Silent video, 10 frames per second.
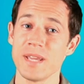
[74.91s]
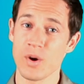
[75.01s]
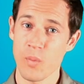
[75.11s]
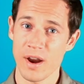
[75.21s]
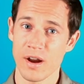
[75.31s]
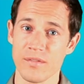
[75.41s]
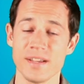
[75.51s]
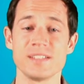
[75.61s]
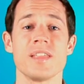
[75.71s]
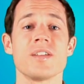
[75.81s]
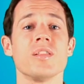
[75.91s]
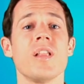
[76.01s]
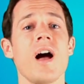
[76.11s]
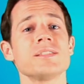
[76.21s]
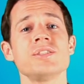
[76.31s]
be aware of is that the
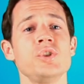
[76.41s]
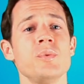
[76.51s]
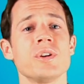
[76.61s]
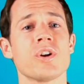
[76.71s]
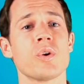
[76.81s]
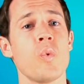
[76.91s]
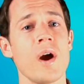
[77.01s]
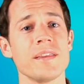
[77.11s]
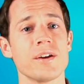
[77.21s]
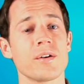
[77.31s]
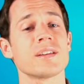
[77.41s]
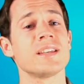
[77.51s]
losses you incur one year